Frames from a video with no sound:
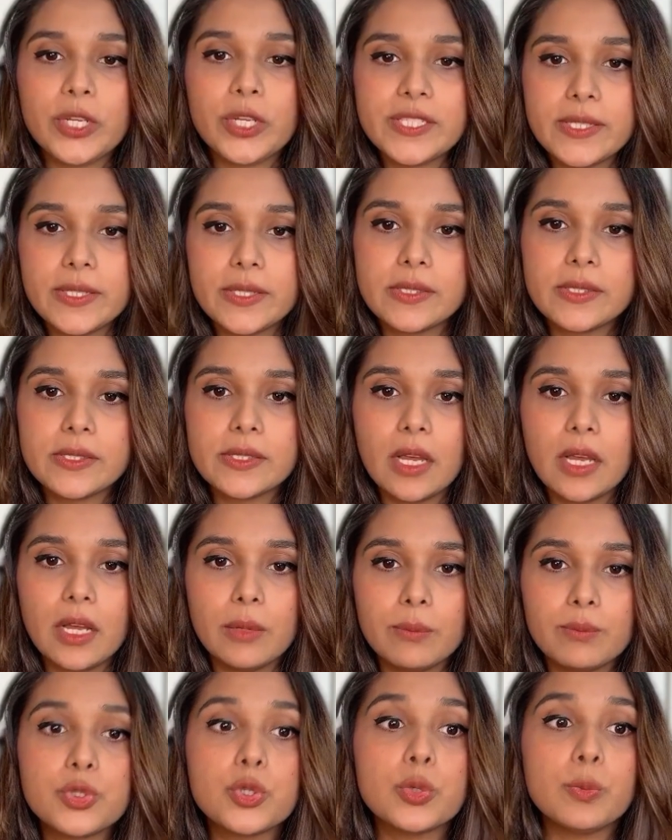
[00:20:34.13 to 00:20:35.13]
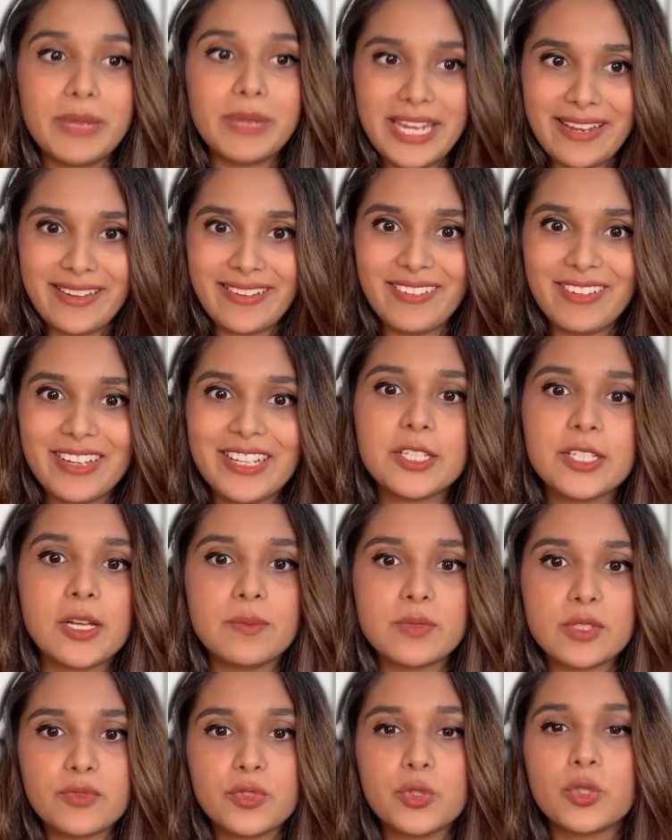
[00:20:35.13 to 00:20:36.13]
choices to make in
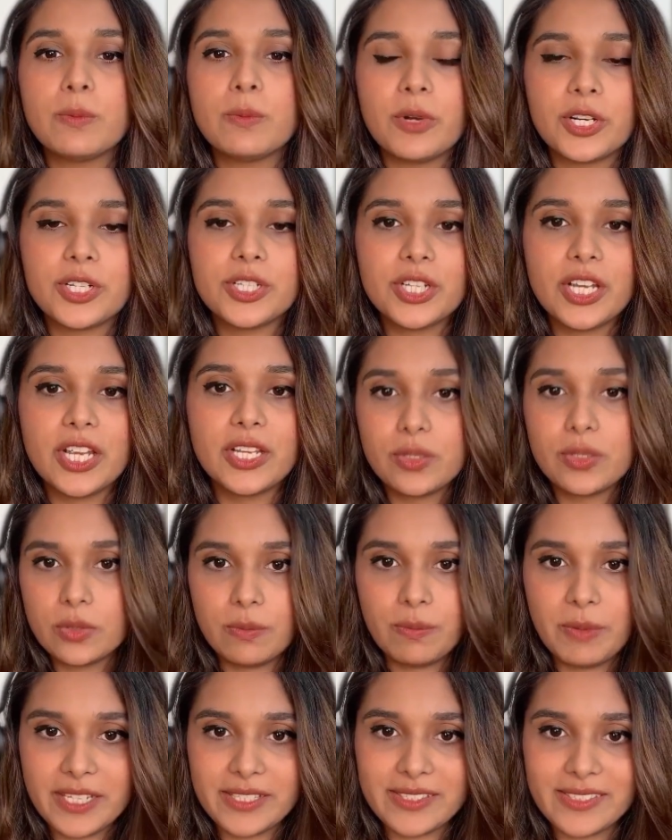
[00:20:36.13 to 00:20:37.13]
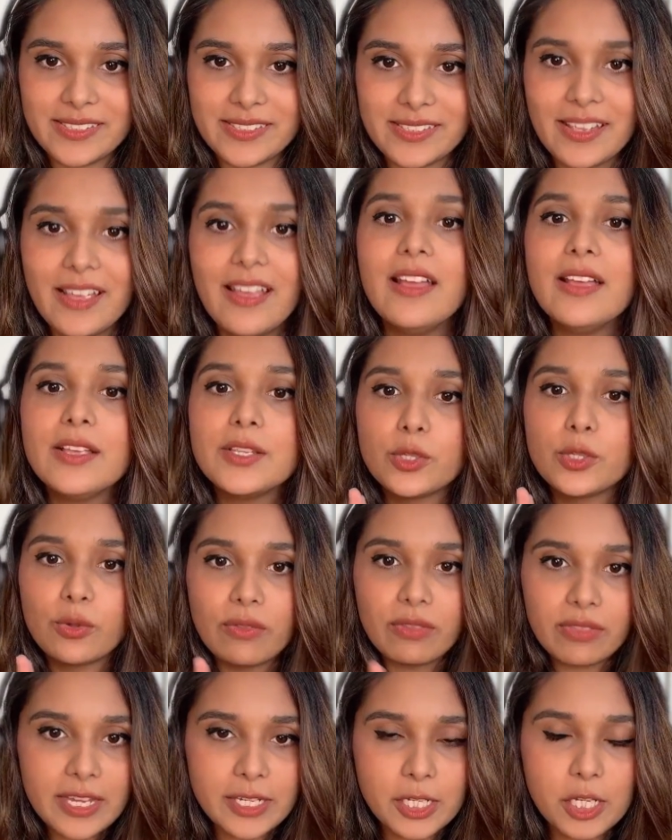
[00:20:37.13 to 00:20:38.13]
terms of toothbrush and toothpastes.
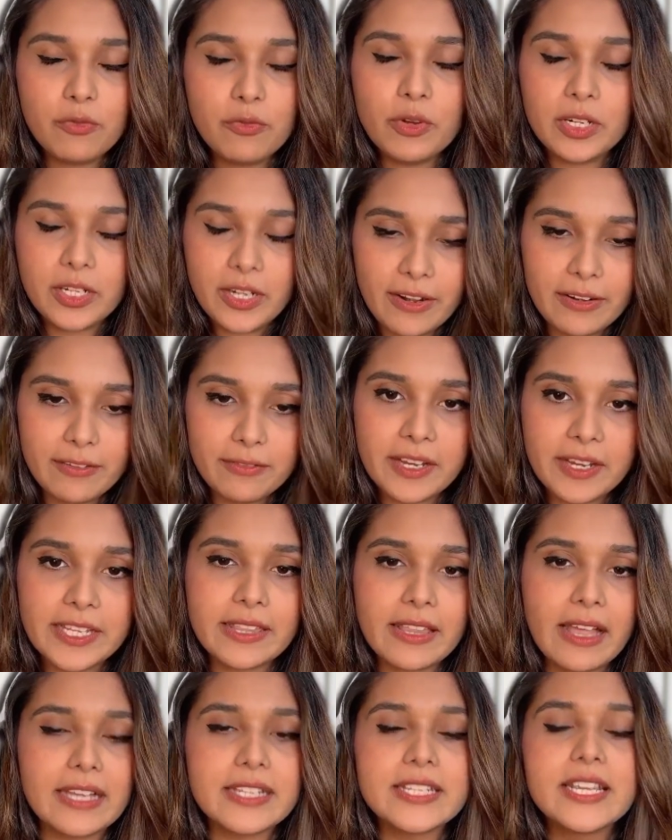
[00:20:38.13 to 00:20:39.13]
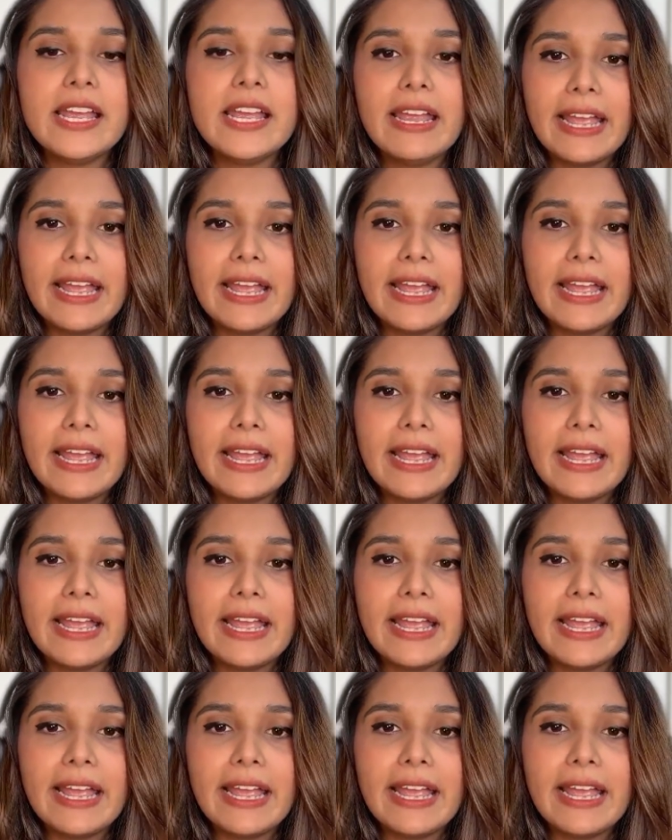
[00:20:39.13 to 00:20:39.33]
So thank you for clarifying that.